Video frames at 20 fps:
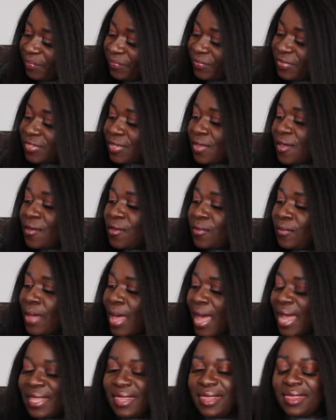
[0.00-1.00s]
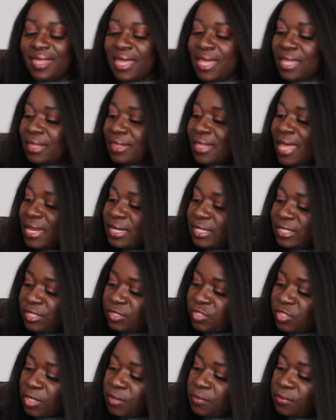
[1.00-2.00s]
So I think that is the
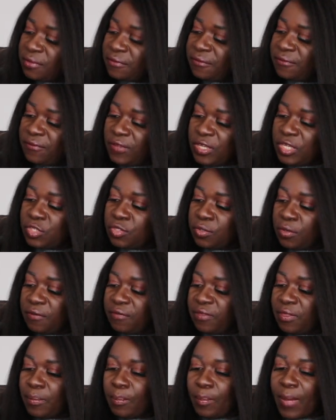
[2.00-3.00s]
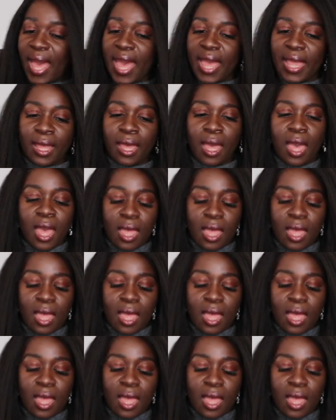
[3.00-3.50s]
general feature of the bag.